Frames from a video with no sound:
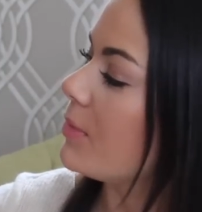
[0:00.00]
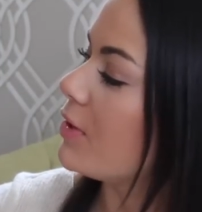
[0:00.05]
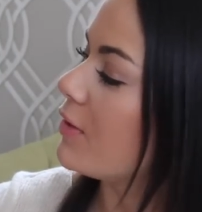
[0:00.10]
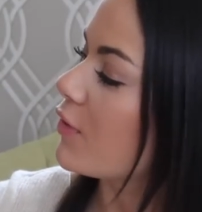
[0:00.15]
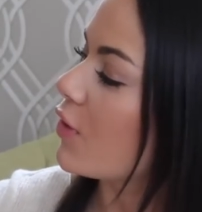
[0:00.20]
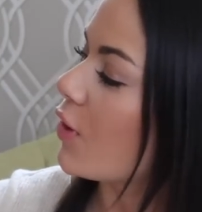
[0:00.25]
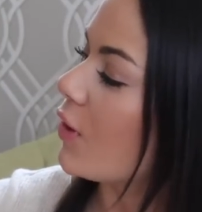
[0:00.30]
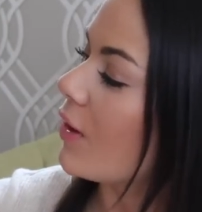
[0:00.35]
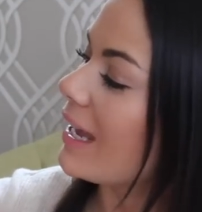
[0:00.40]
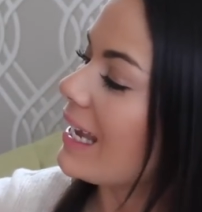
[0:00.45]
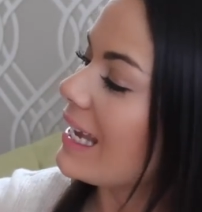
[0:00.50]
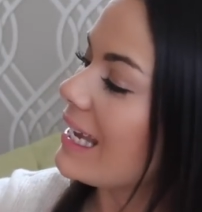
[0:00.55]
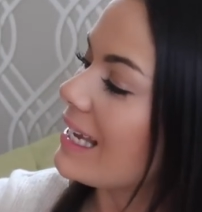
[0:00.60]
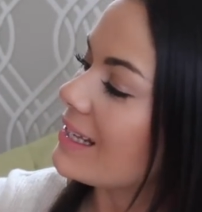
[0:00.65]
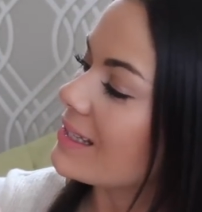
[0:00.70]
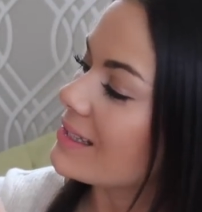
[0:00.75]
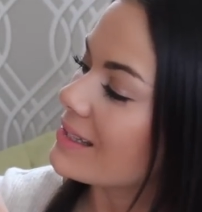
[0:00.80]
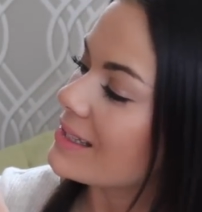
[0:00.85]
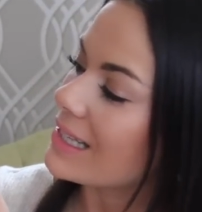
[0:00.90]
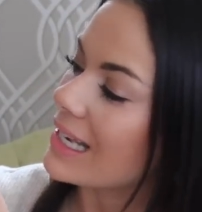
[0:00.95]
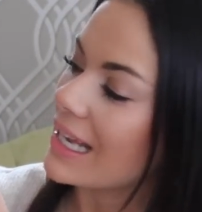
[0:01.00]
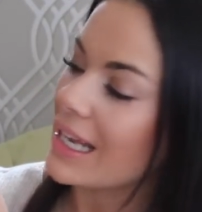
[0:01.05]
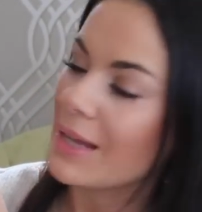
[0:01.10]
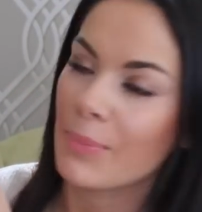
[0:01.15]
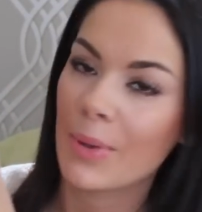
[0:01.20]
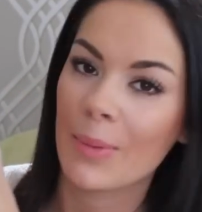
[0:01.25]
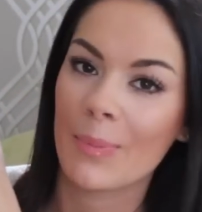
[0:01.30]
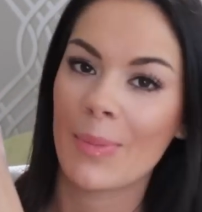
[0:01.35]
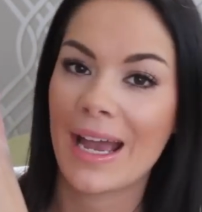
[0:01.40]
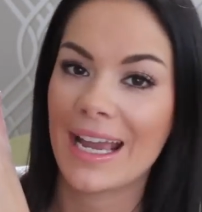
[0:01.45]
You've got Eat,
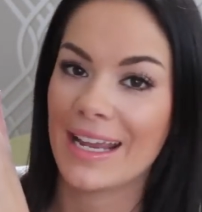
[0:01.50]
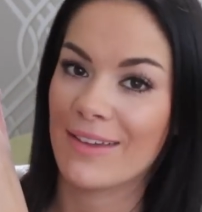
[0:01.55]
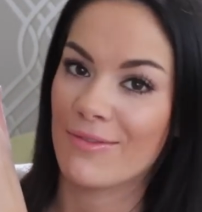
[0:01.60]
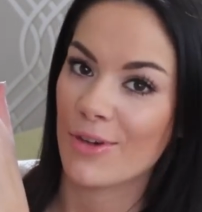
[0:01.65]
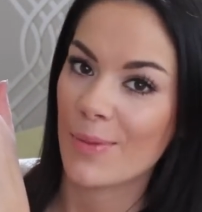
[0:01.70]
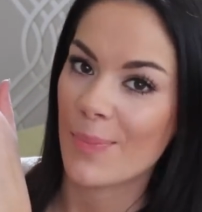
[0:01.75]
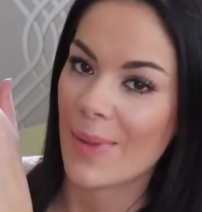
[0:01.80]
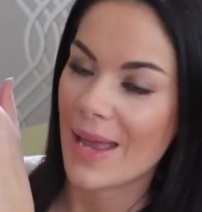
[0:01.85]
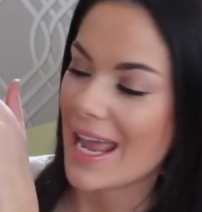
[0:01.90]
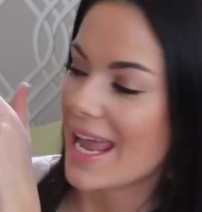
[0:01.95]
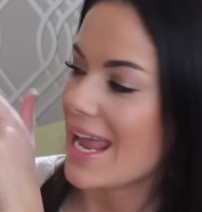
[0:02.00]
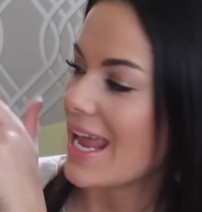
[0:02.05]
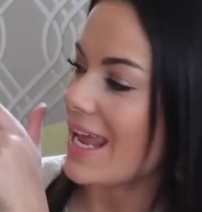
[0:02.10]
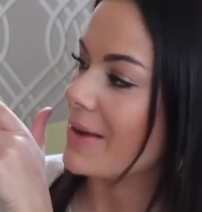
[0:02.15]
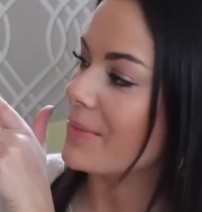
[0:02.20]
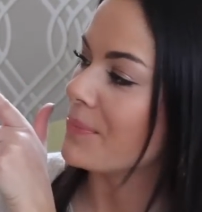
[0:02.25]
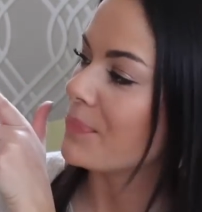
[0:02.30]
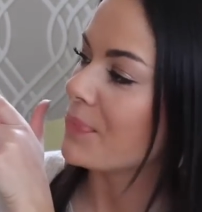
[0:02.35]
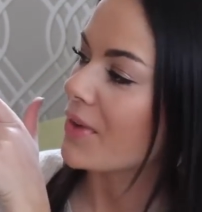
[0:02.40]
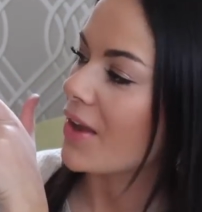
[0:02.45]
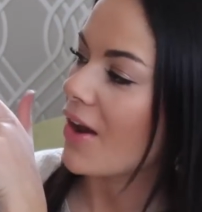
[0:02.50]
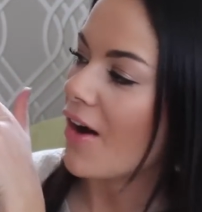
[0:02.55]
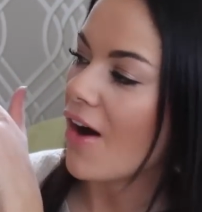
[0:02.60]
Sleep, Paint, Repeat,